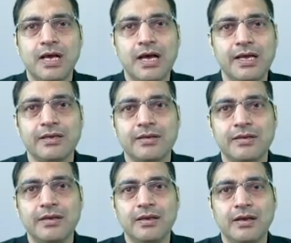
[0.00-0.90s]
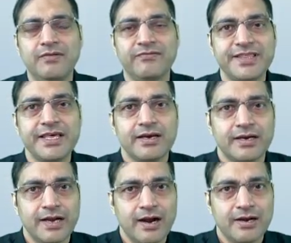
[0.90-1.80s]
Hi, I'm Vijay
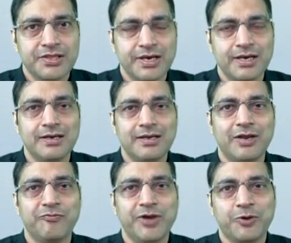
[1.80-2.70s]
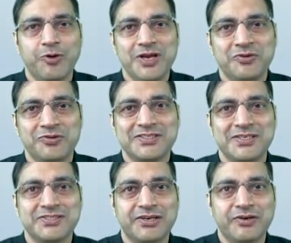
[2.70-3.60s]
Kalyan Jha, and we are going to
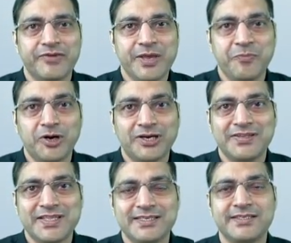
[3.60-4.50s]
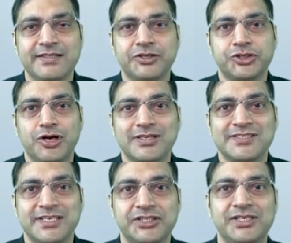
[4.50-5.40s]
discuss certain very important things in this short
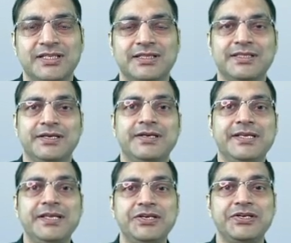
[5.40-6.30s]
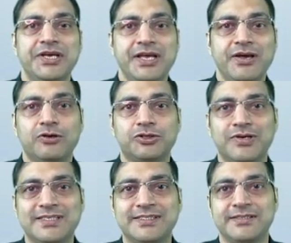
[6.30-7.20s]
session. The D day, or
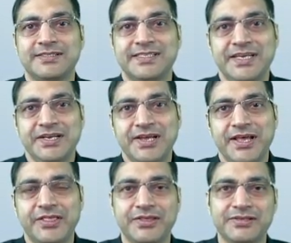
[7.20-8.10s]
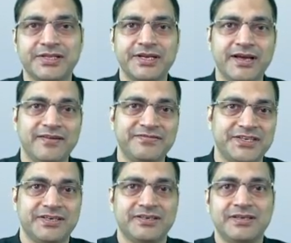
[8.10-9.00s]
should I say the C day, just the day after.
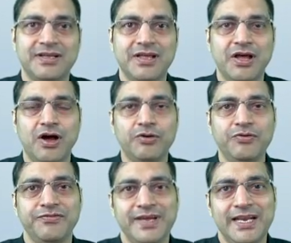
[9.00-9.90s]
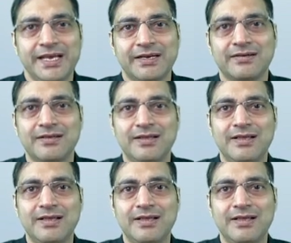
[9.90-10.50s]
How are you feeling?